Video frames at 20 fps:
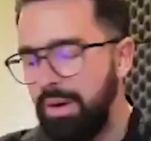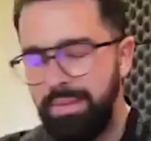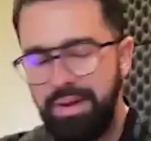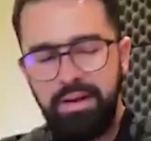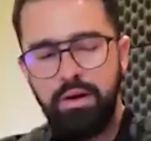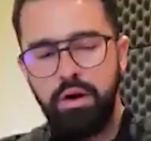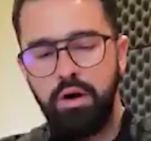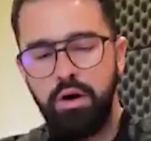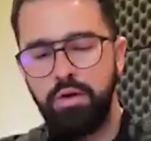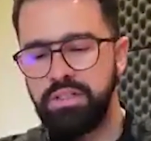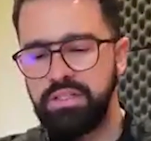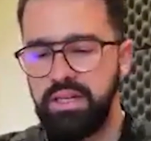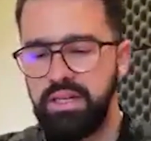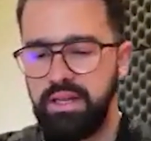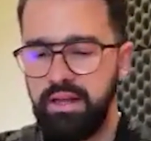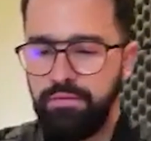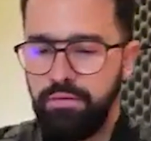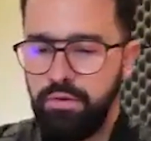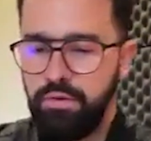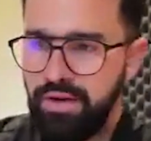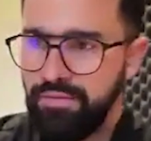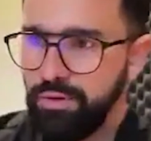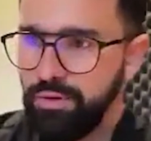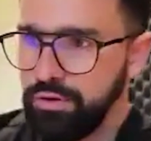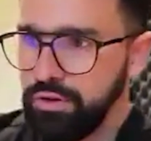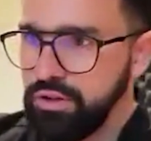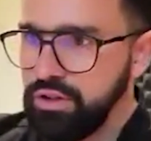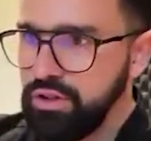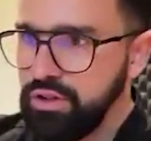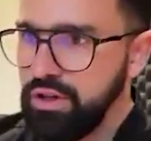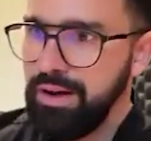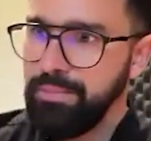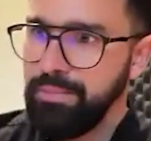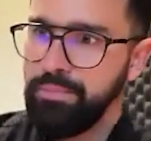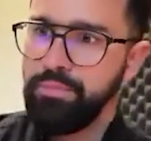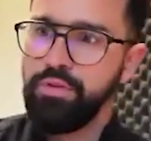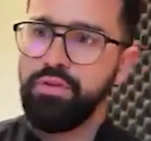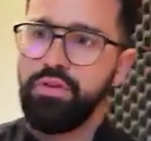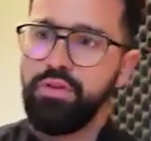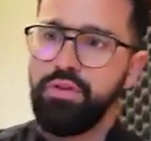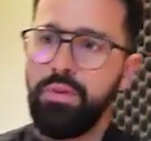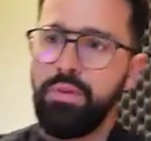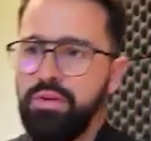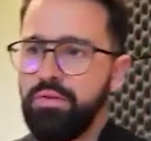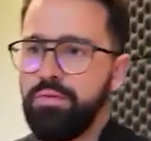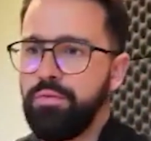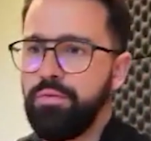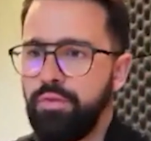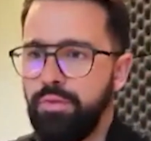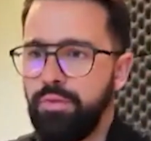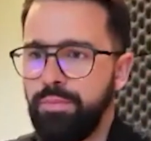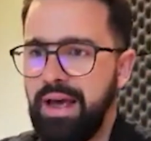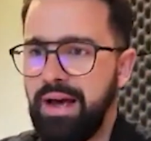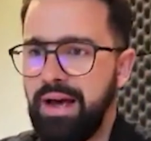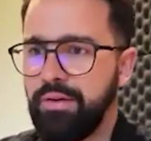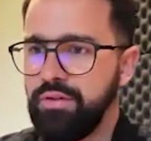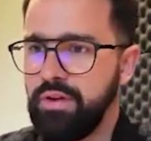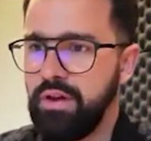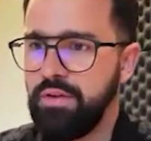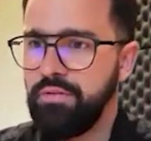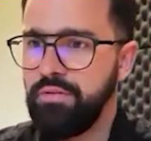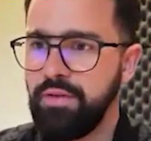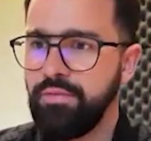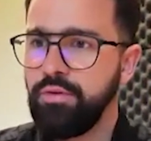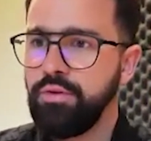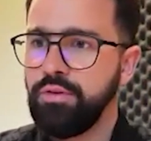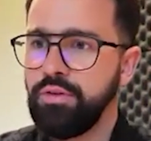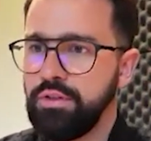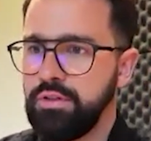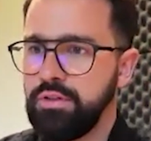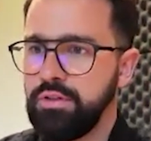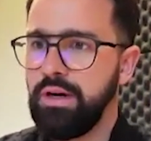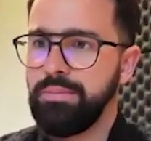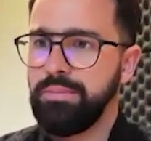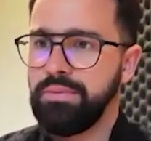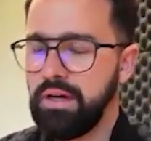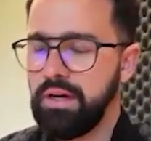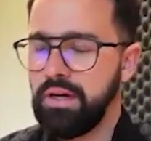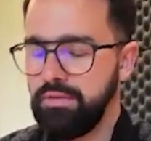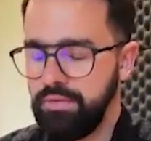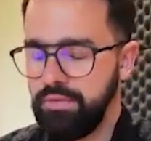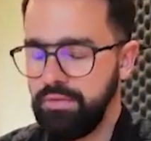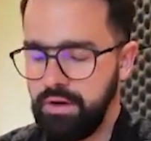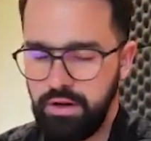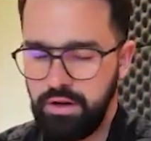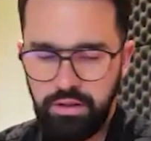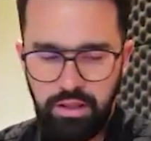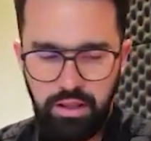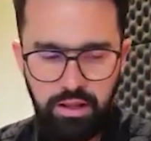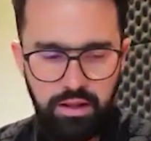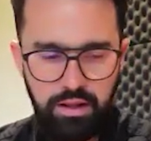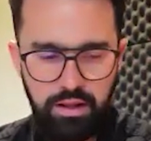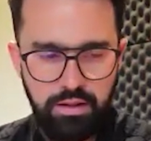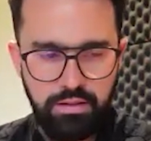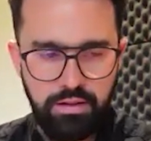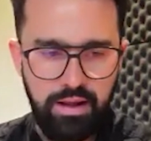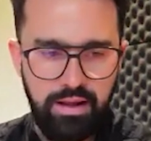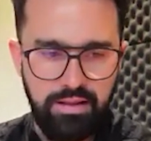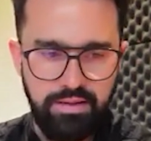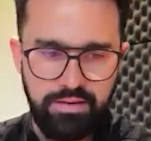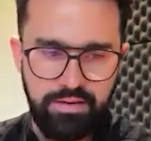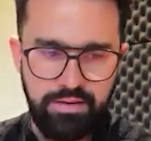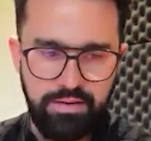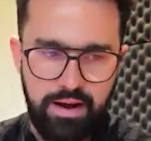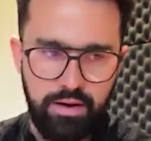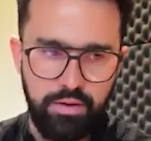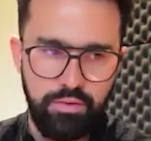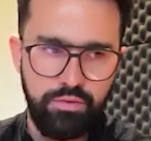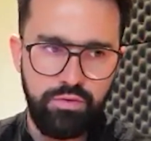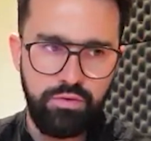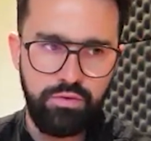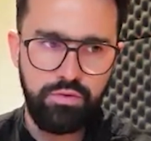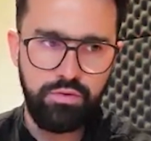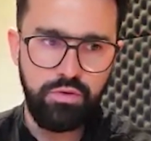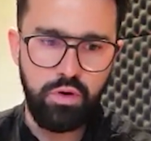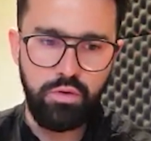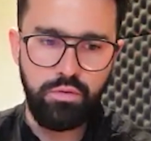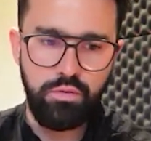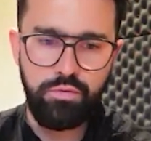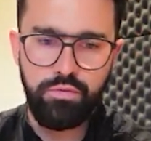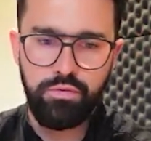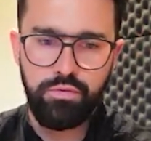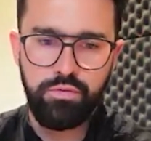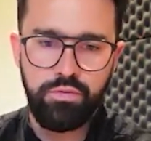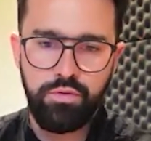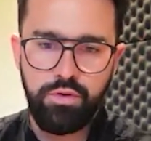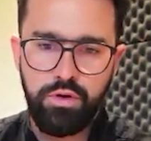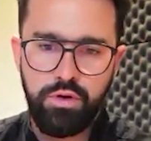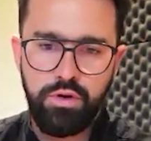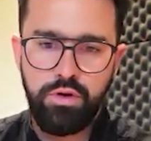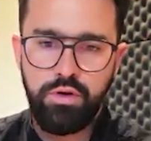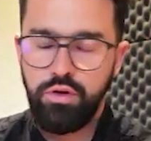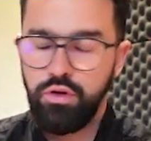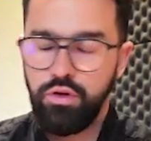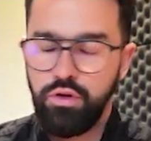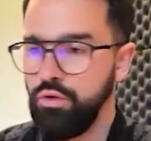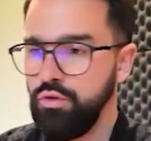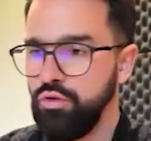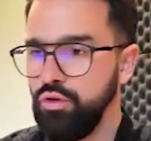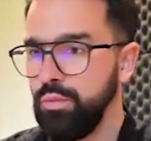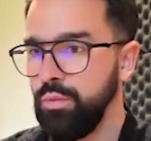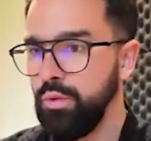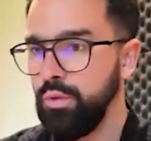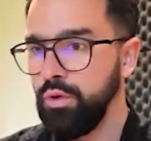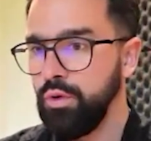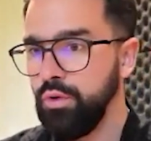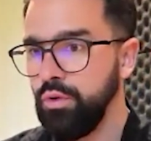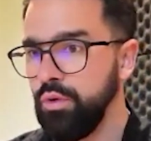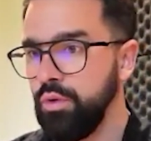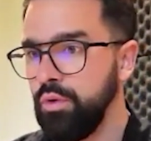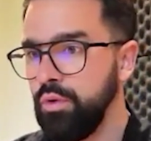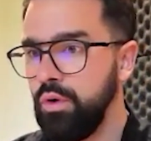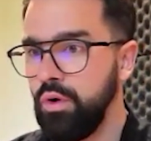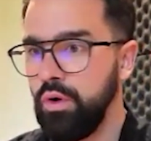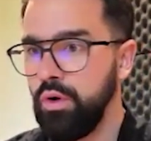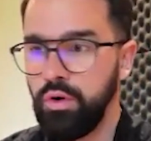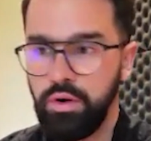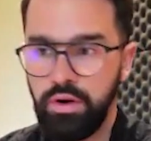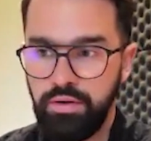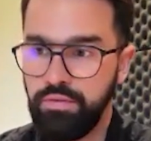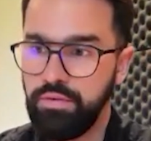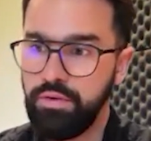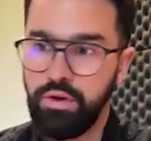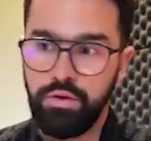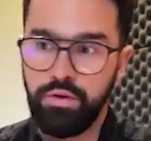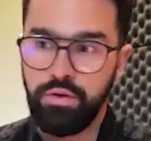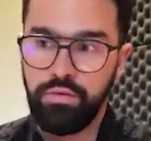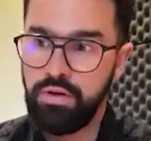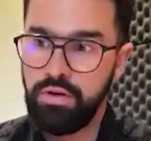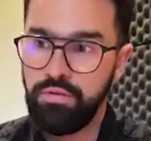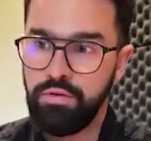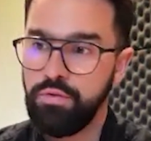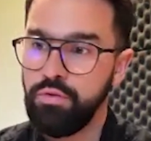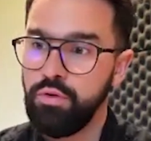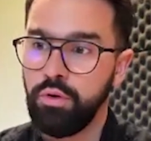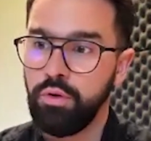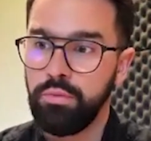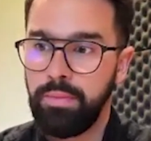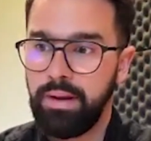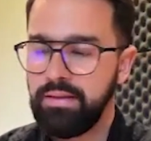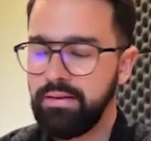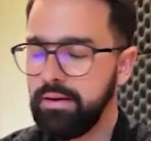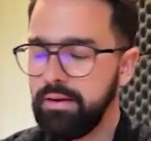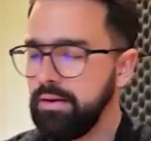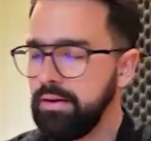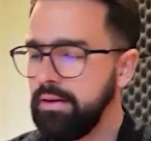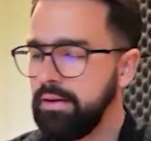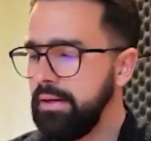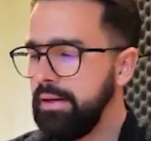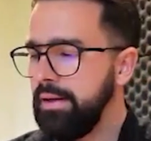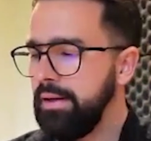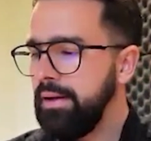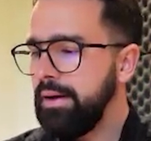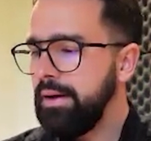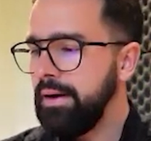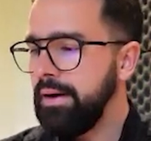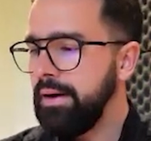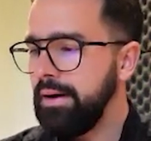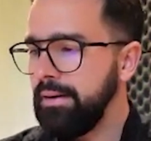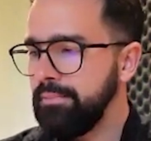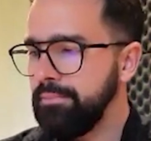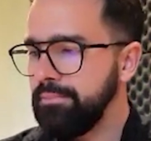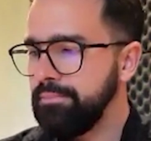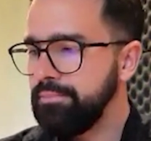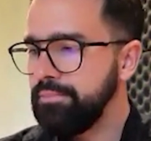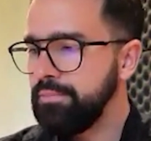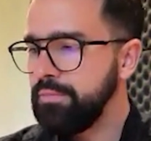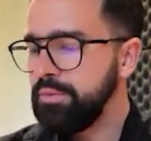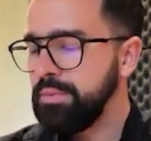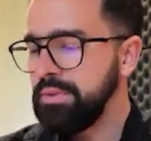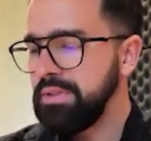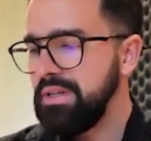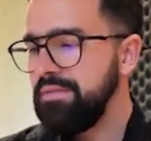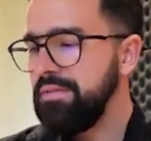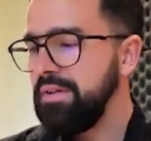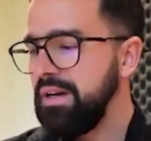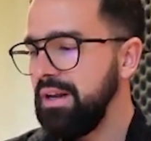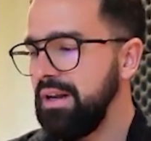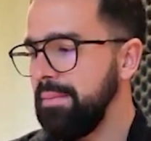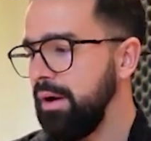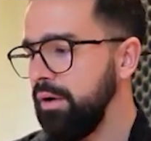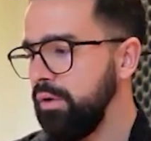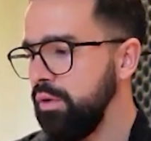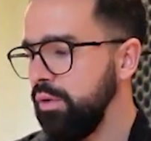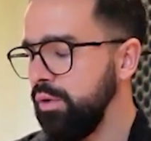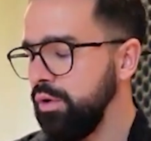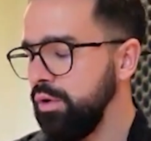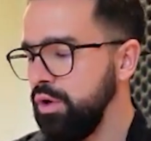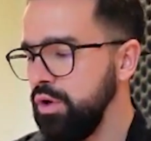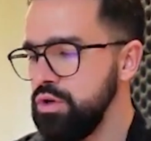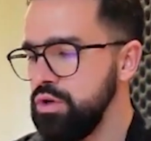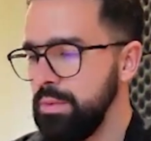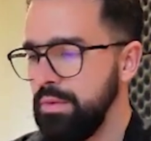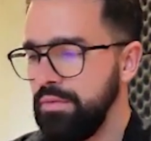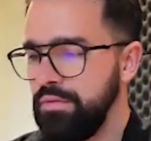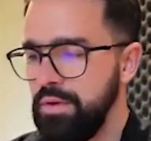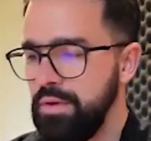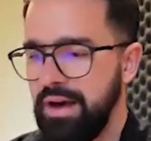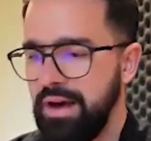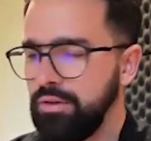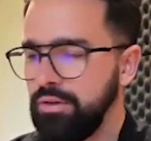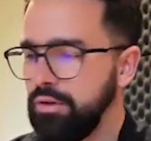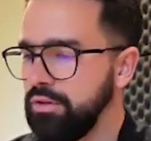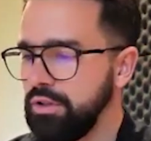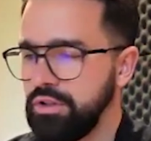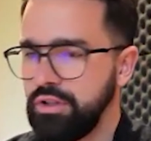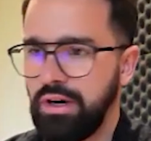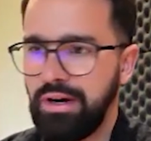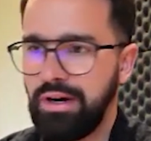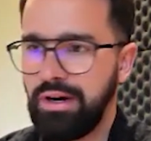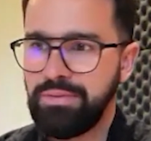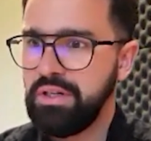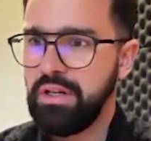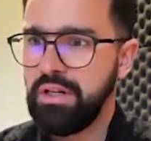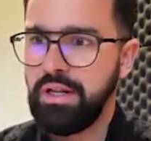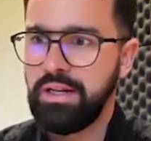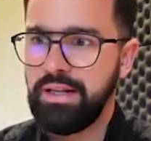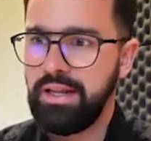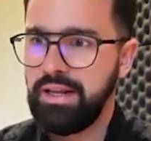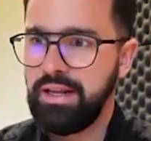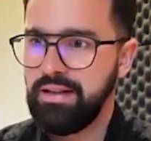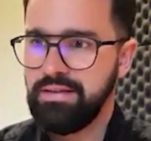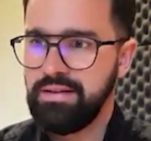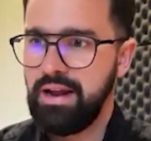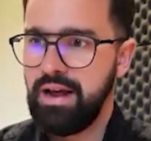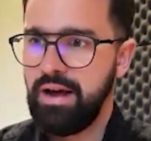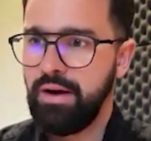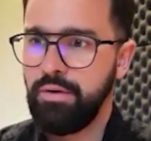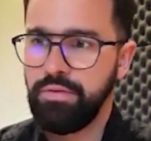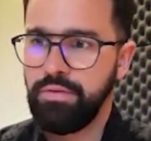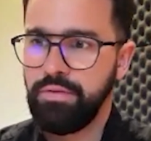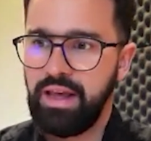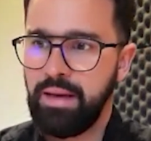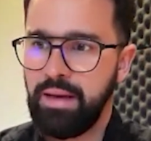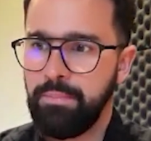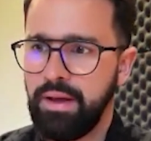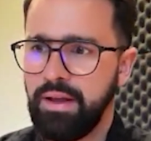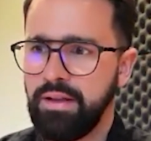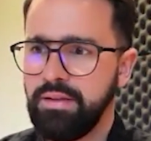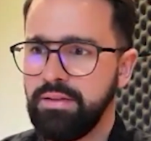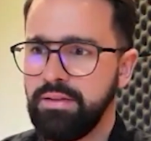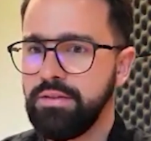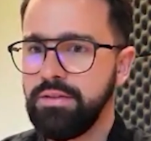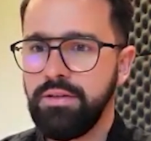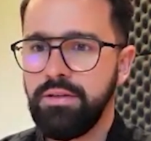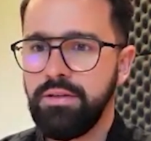I mean, obviously, if you haven't got the time, just from the outset, if you haven't got the time to kind of learn the ins and outs of YouTube or Google, or even if you're on Meta, specifically about Google and YouTube, if you haven't got the time to learn the ins and outs of the campaigns.